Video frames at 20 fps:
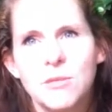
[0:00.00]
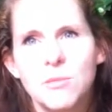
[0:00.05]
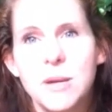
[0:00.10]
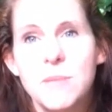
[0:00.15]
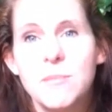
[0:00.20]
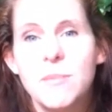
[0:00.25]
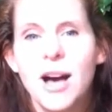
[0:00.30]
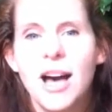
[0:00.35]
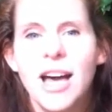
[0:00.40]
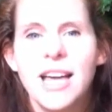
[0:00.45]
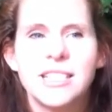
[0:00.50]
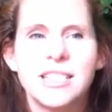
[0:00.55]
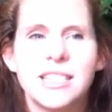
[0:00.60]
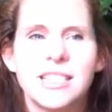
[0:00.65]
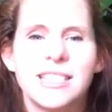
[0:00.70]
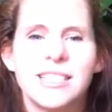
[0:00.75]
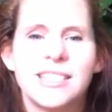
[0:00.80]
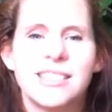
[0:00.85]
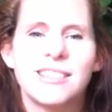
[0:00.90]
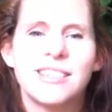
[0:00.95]
We might
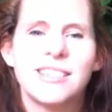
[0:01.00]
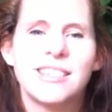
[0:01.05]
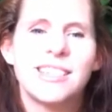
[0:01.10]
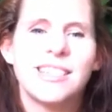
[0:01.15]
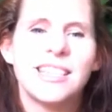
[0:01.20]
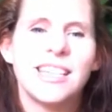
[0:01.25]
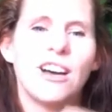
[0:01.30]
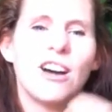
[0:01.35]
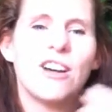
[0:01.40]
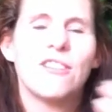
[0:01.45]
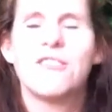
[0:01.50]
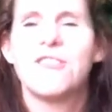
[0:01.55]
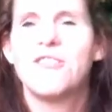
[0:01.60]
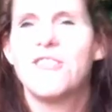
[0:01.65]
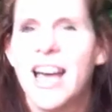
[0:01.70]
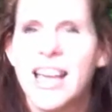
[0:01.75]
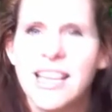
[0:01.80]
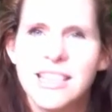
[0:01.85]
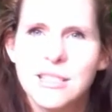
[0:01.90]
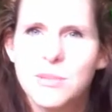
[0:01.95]
just sit on
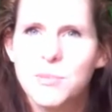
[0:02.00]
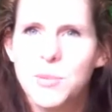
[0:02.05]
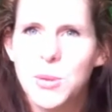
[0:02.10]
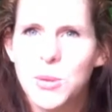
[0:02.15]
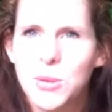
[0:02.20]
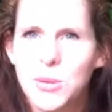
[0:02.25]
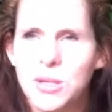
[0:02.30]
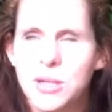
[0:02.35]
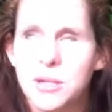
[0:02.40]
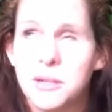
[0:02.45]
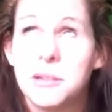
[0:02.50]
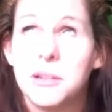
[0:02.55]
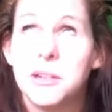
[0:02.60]
Facebook,